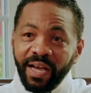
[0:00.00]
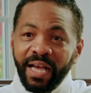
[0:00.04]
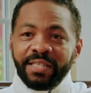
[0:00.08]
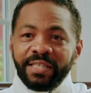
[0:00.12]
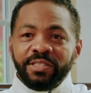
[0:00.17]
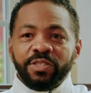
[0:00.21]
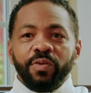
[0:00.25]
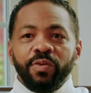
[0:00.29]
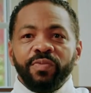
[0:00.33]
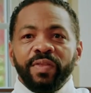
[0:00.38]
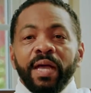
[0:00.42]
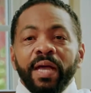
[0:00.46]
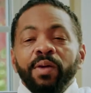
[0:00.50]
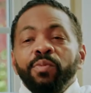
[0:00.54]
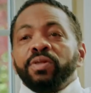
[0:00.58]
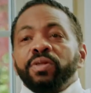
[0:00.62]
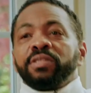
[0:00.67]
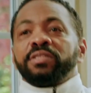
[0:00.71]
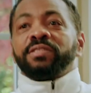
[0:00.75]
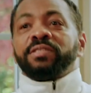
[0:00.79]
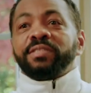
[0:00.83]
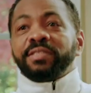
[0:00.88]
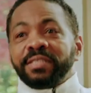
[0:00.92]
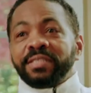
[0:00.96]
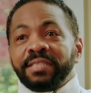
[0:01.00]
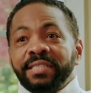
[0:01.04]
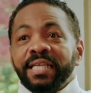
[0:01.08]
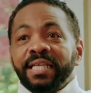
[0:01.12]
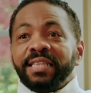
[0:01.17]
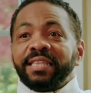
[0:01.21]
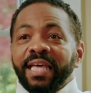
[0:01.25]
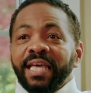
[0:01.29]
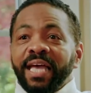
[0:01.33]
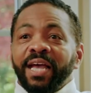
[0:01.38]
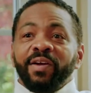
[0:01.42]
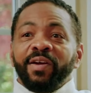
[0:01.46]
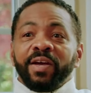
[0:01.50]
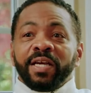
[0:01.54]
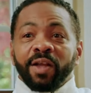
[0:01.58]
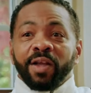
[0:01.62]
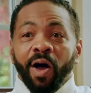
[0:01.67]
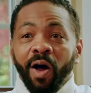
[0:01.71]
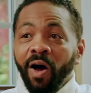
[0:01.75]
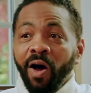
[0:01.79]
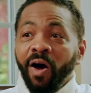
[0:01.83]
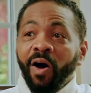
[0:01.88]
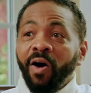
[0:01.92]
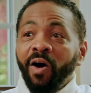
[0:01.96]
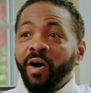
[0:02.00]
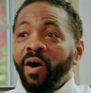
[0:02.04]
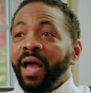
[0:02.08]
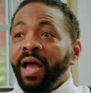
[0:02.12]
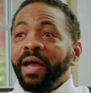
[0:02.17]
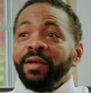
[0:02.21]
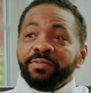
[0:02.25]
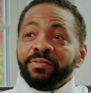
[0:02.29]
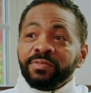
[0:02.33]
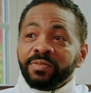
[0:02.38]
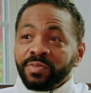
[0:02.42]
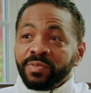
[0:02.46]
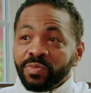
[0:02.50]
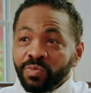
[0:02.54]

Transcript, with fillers: And so they would sit there in awe and